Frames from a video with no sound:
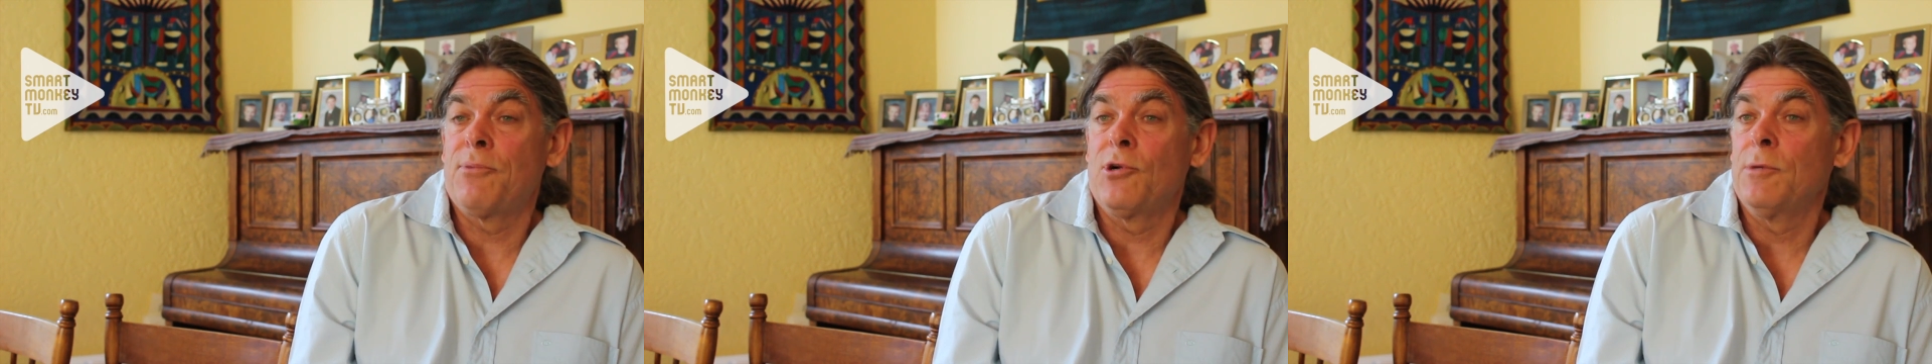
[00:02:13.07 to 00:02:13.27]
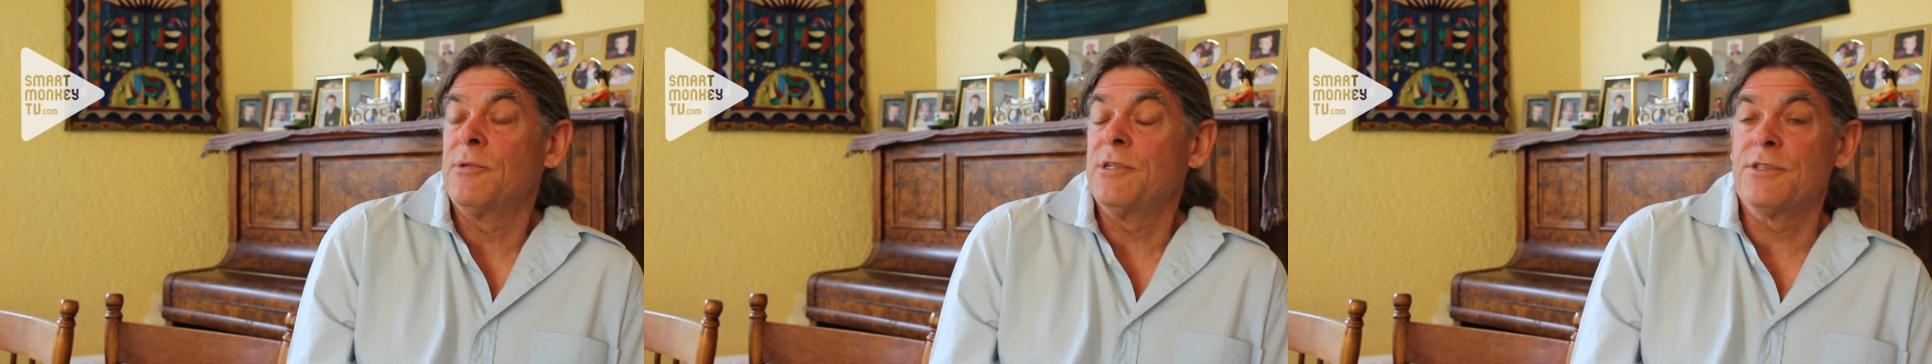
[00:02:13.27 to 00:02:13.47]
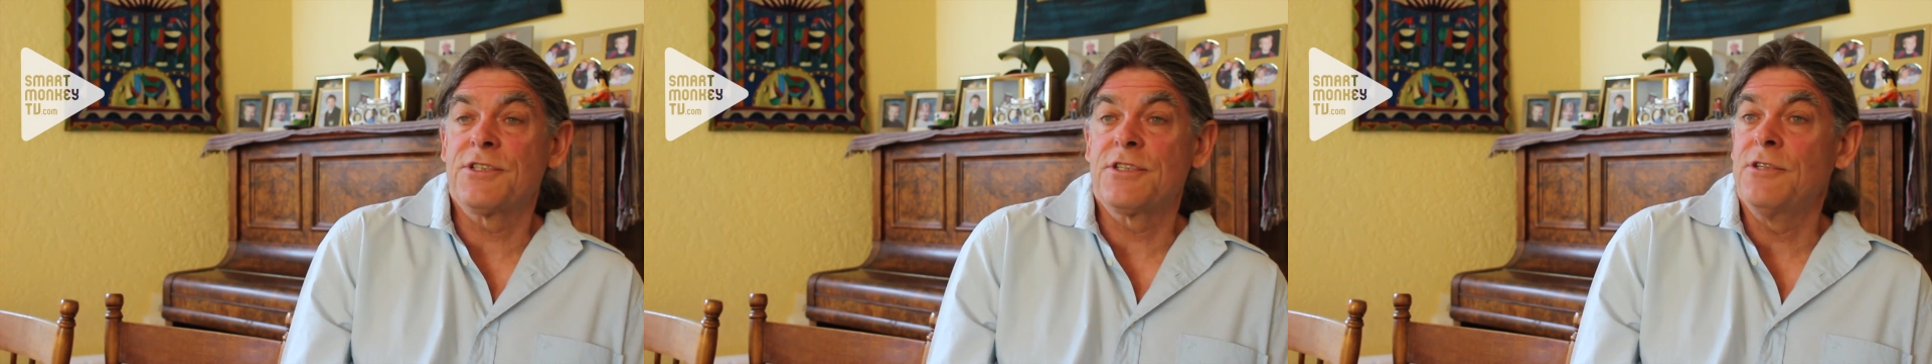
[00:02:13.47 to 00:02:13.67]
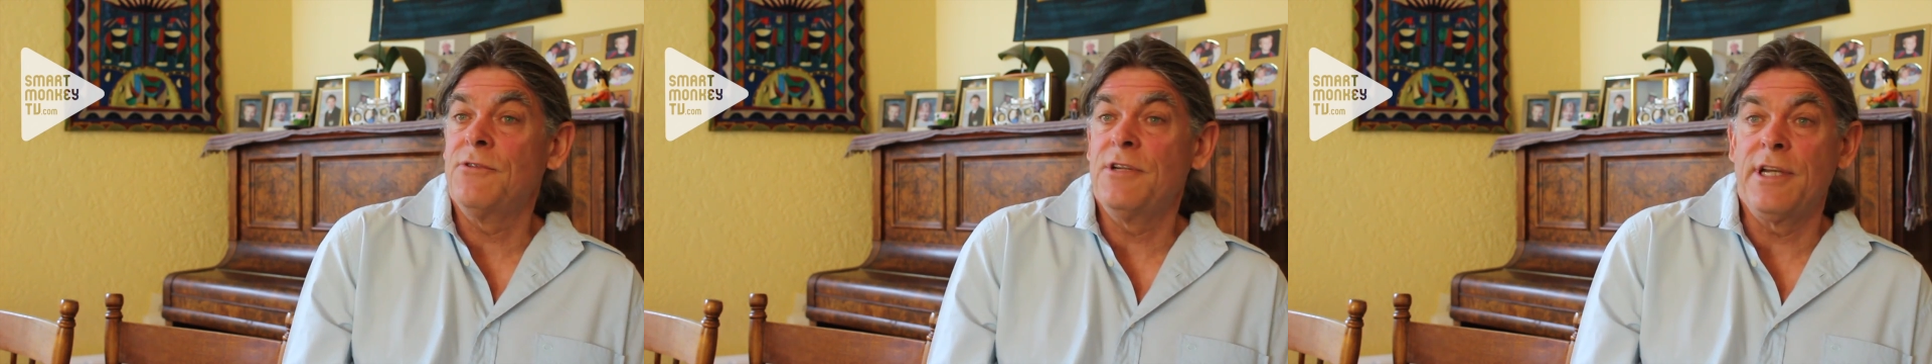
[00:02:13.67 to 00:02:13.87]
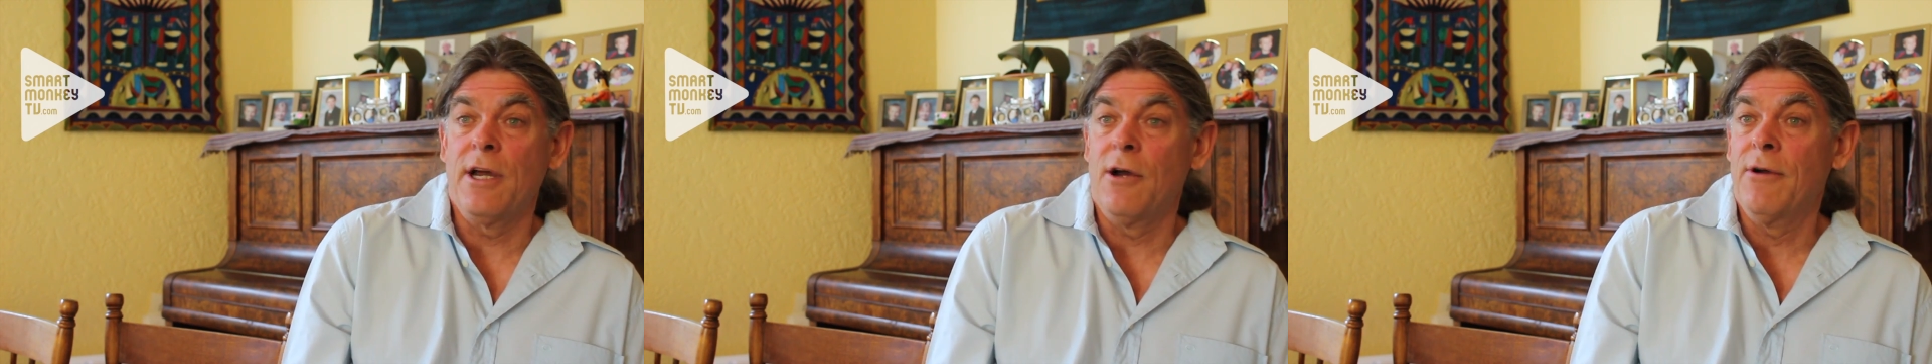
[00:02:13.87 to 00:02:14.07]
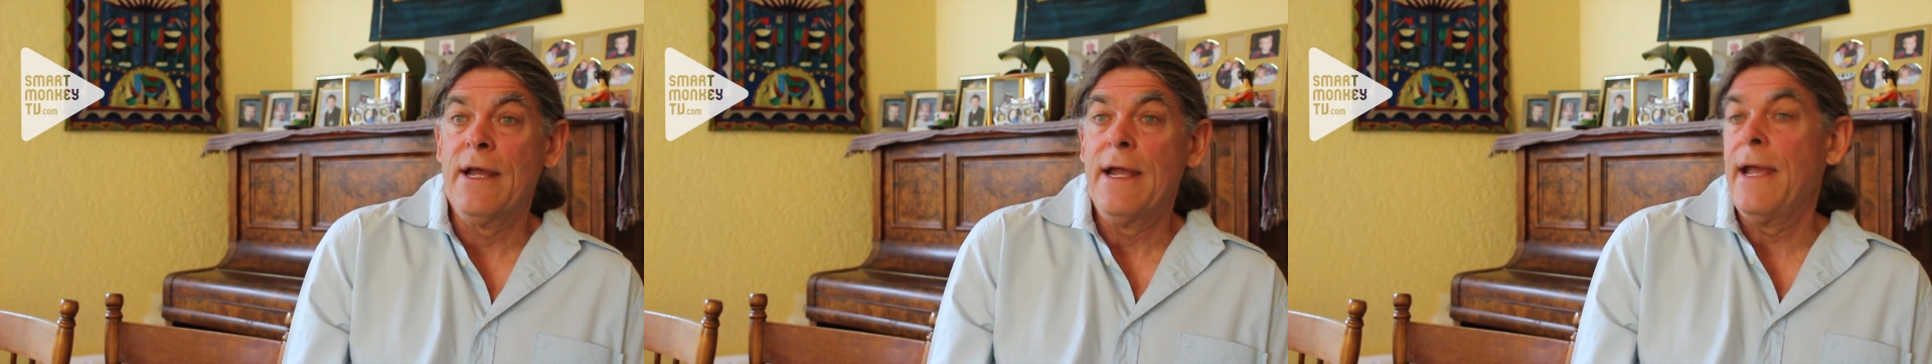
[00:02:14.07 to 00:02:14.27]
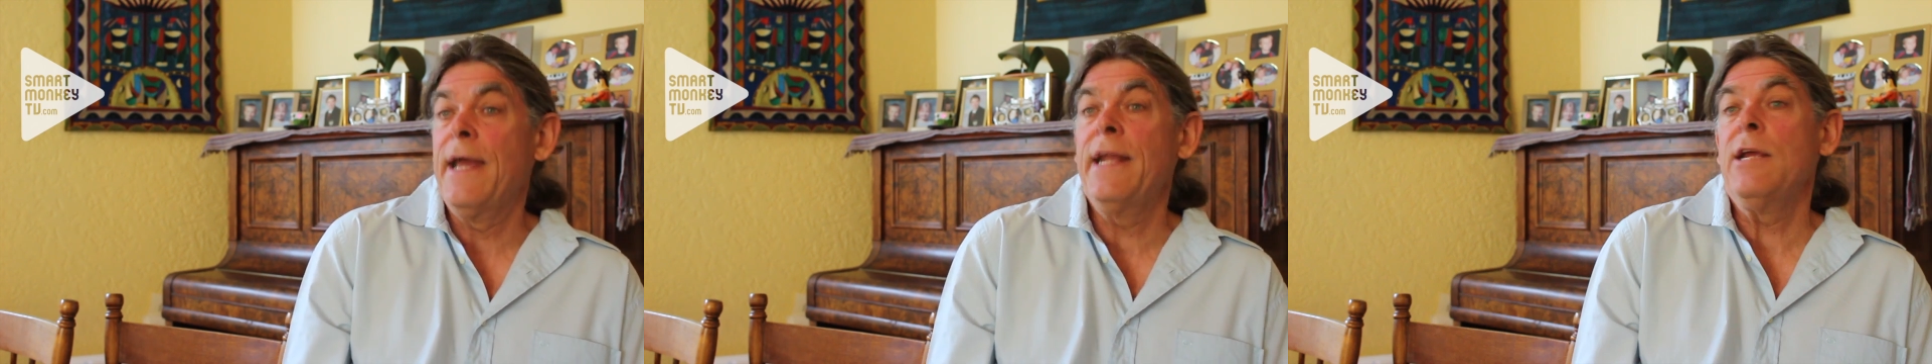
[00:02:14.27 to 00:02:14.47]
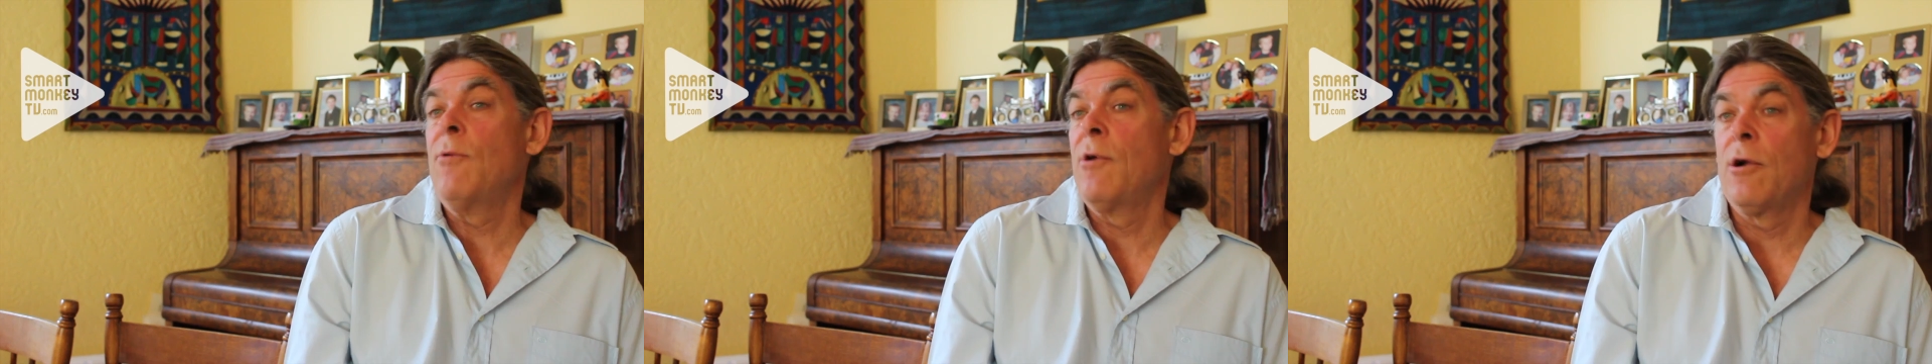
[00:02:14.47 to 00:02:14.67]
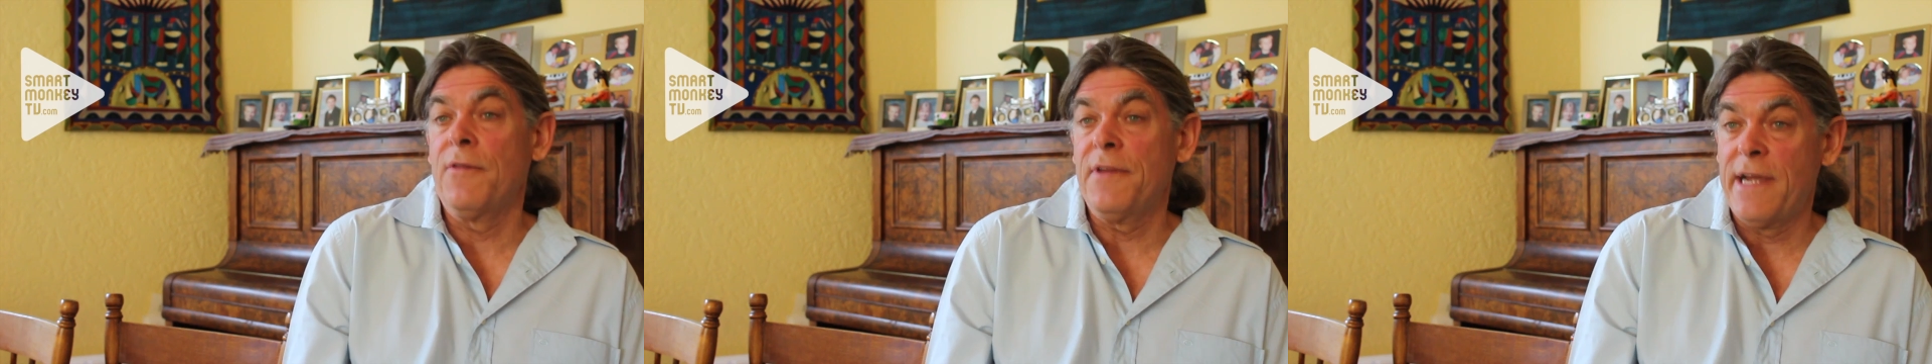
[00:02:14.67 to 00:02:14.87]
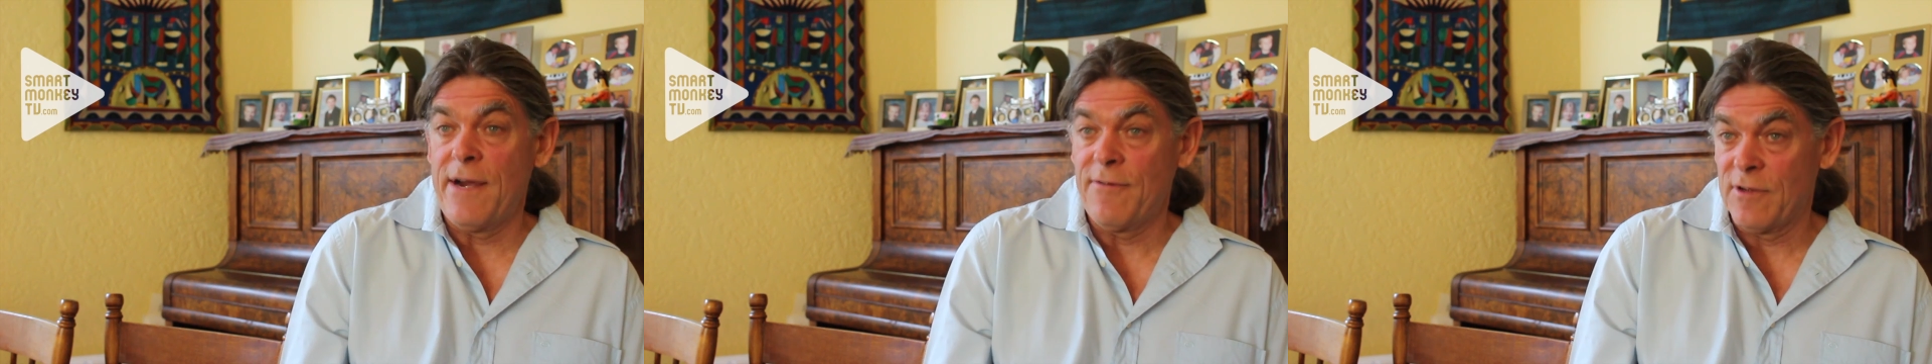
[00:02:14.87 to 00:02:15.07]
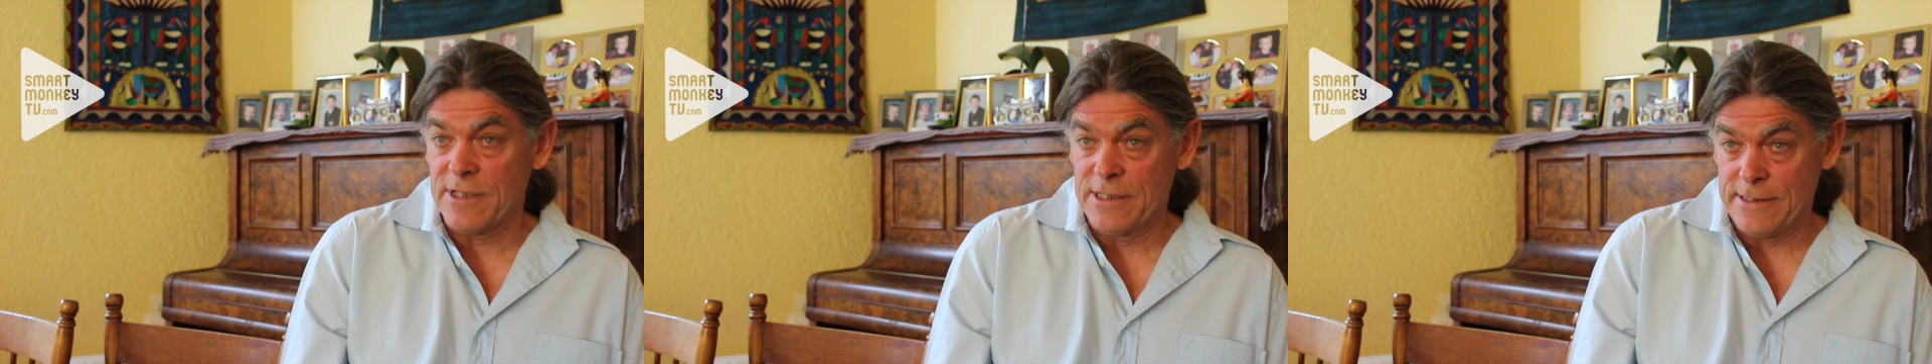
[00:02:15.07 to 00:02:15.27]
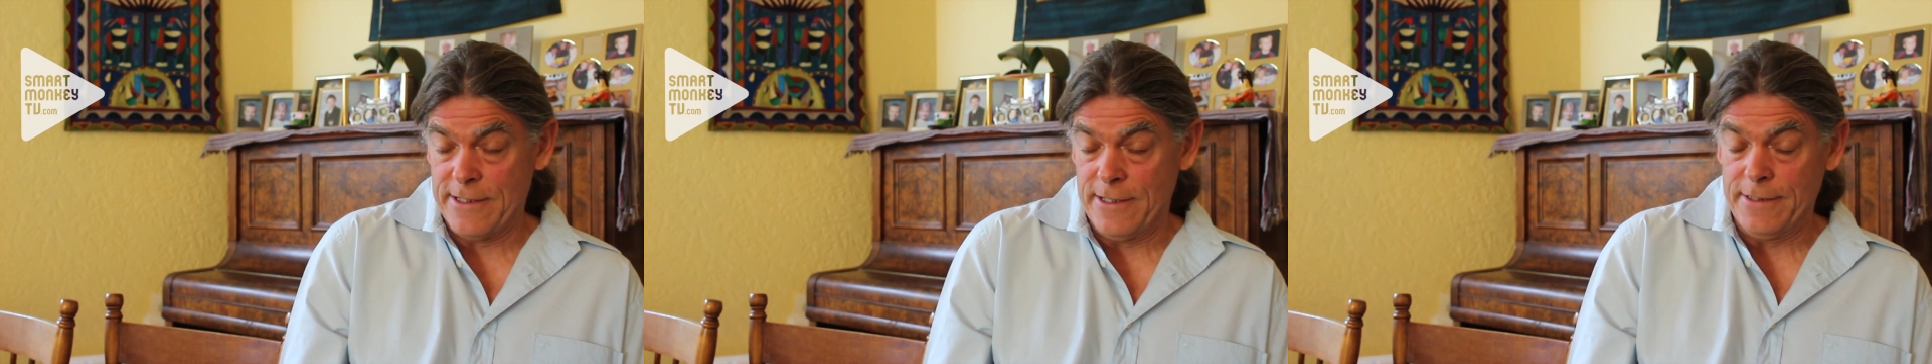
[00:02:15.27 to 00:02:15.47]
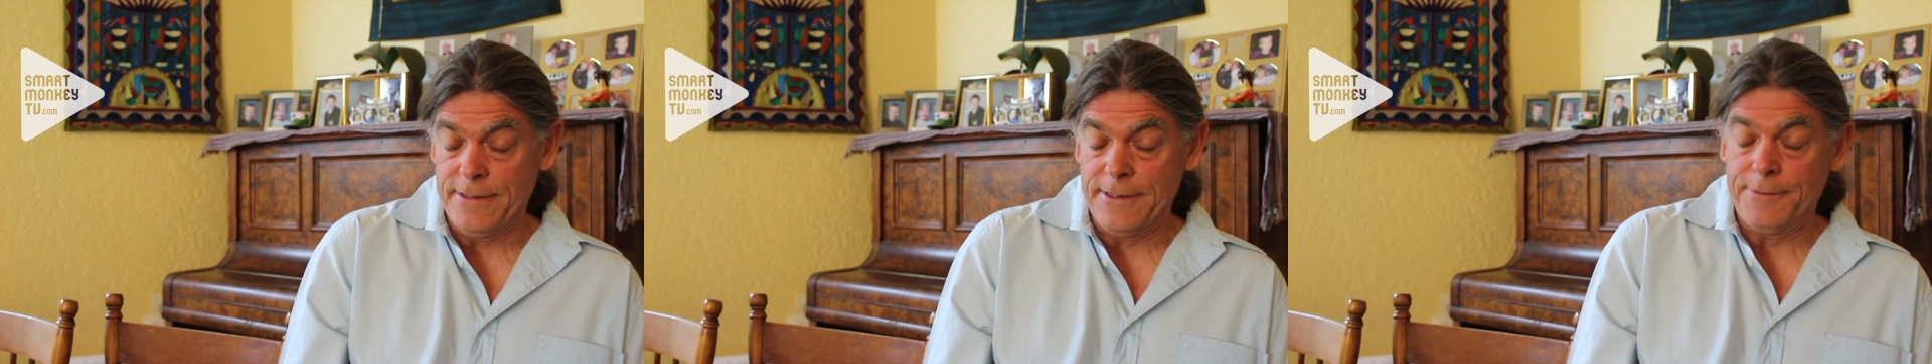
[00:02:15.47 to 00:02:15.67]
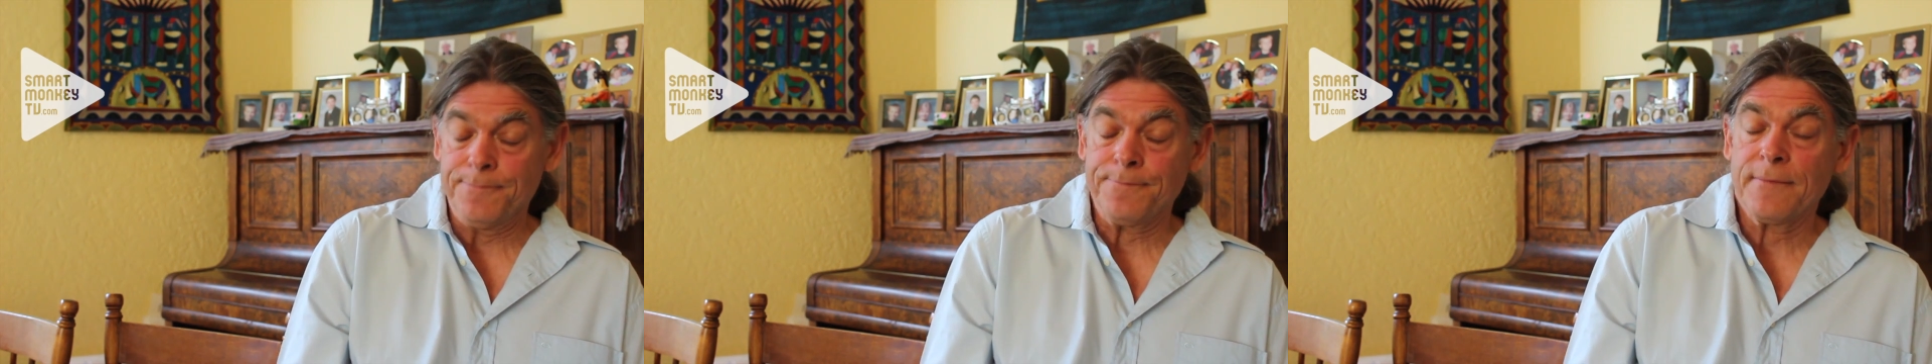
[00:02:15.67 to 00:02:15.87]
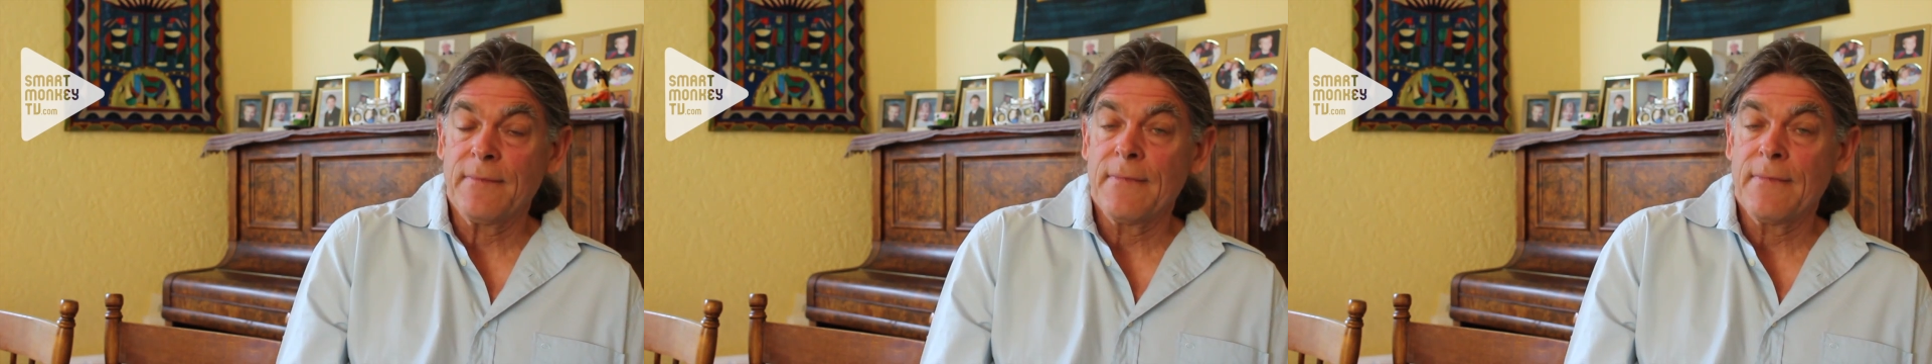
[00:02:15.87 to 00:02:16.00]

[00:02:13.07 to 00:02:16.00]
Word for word: permanent studio anywhere on the African continent.